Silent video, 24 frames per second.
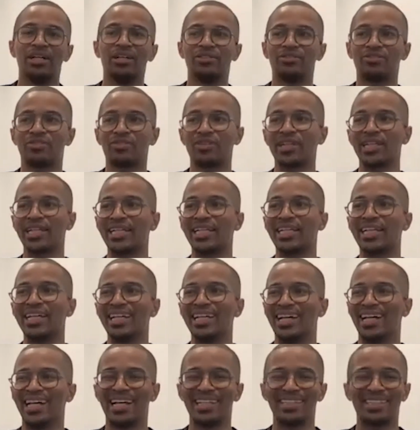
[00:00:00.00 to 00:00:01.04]
afraid.
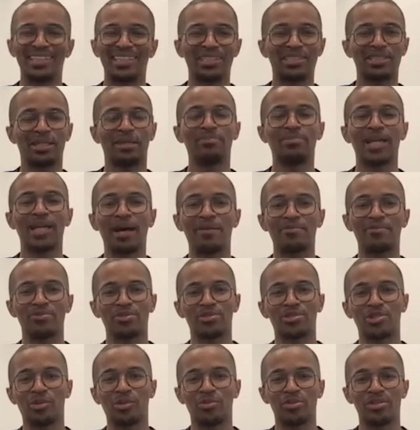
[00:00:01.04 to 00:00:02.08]
And I think sometimes
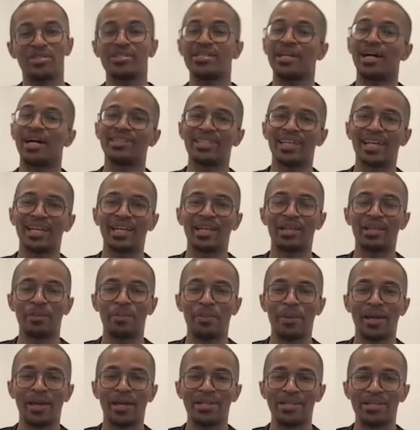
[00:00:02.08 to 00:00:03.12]
when someone's not taking the
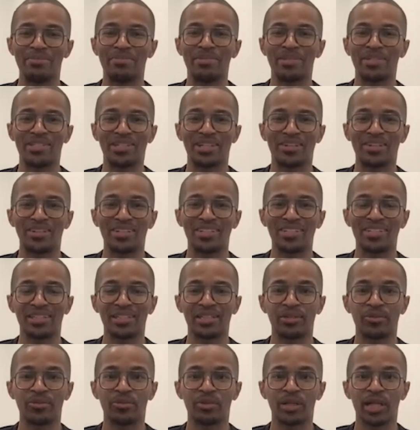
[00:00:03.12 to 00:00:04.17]
pandemic
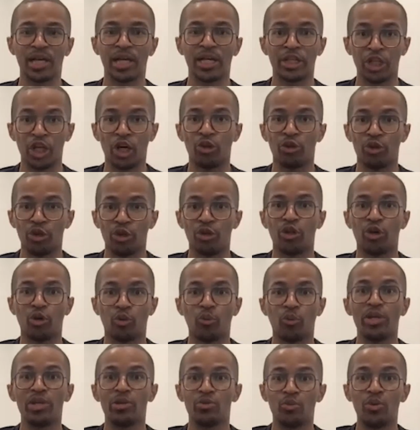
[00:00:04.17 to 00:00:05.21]
seriously, we're like, no,
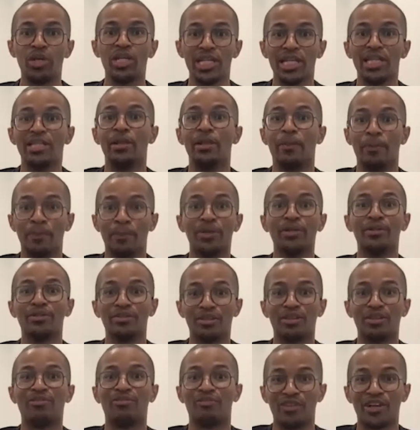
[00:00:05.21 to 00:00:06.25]
we need to put
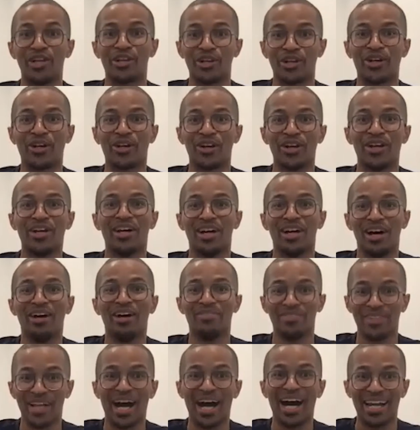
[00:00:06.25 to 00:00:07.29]
the fear
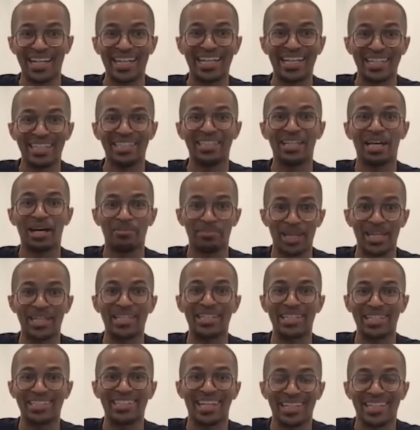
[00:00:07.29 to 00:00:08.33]
of God in them. They
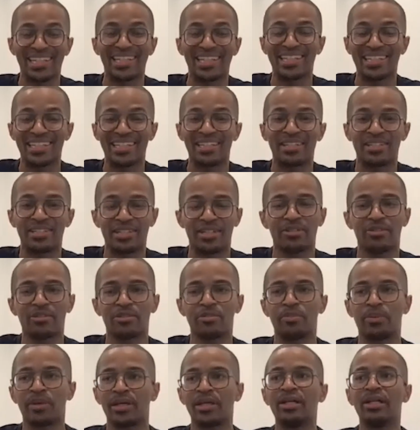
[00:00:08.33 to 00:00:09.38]
need to get
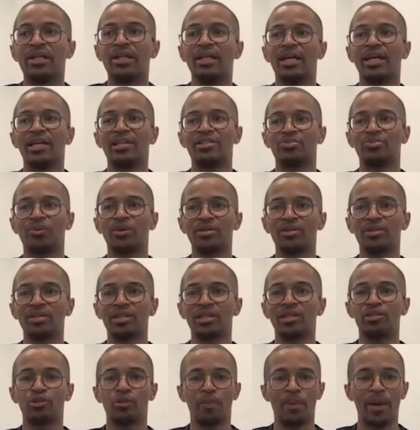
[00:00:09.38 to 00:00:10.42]
serious. But it's one
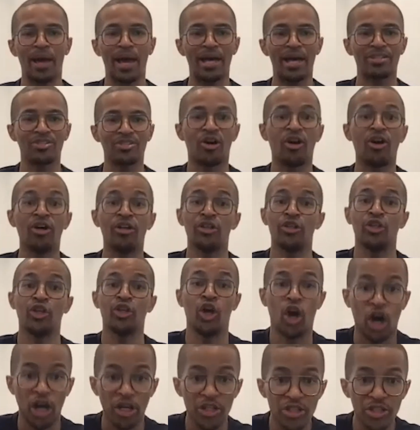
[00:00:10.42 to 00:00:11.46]
thing to pass on
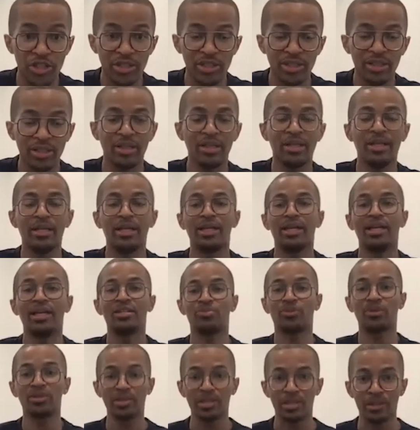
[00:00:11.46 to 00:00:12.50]
caution.
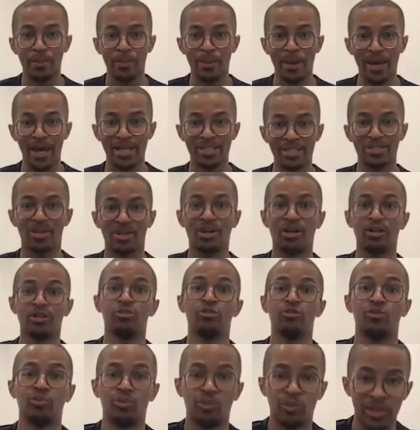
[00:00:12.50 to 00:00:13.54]
It's one thing to pass
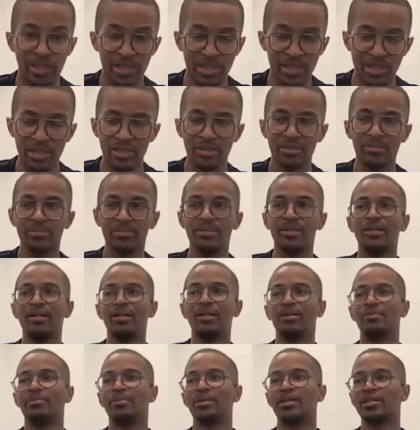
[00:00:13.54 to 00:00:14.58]
on wisdom,
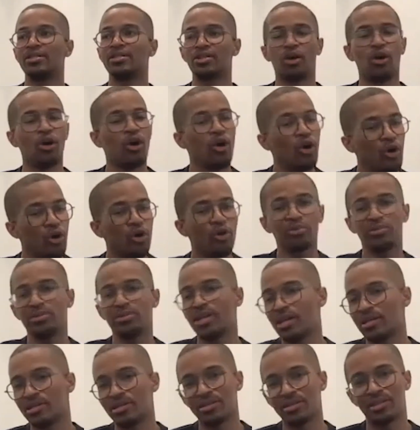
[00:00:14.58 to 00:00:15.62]
but it's a whole
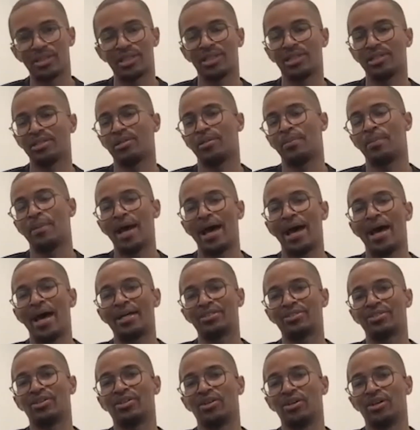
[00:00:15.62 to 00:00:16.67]
nother thing to
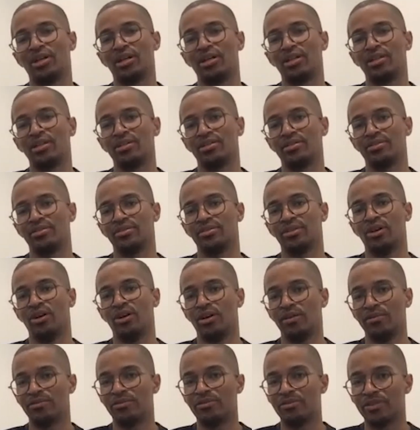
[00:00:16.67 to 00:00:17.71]
pass on
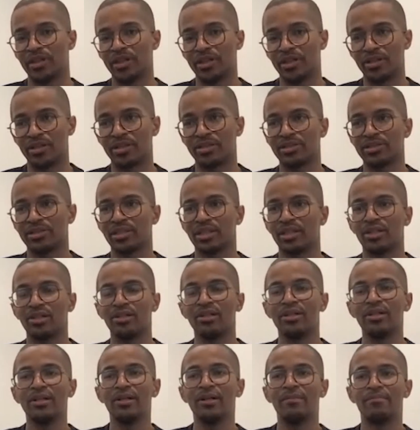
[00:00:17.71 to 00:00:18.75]
fear. And
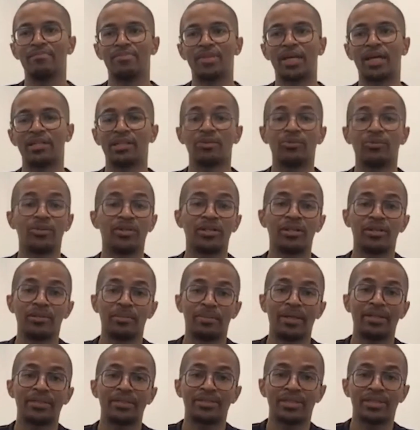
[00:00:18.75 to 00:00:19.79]
so I think one of the
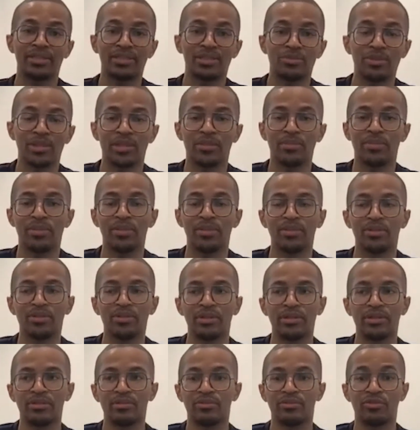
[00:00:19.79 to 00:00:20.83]
best things that we could be
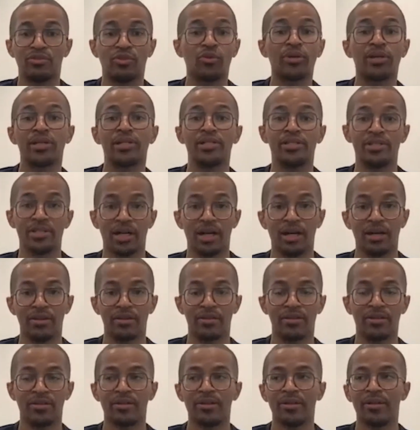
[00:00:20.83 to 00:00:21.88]
doing for each
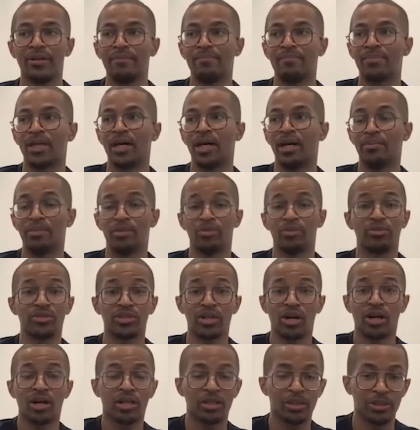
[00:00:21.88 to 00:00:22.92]
other, and we'll
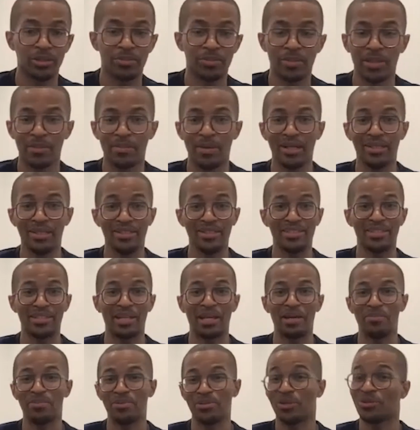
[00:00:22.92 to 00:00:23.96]
talk a little bit about this in
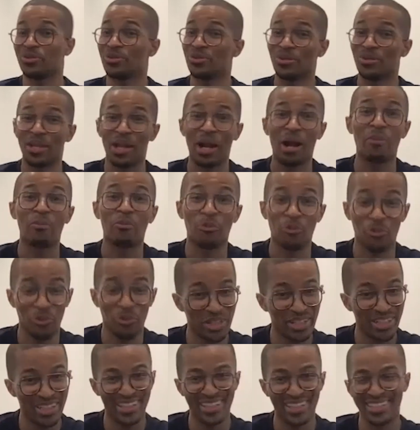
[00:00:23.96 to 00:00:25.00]
episode 2 that I'm
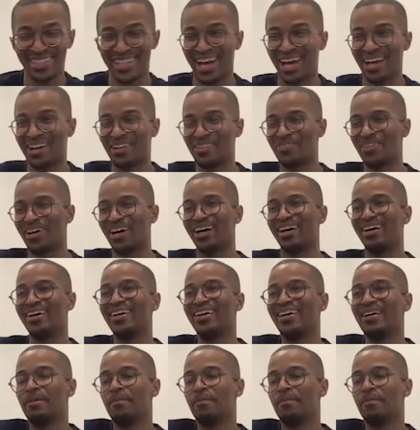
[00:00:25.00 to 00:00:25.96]
really excited about,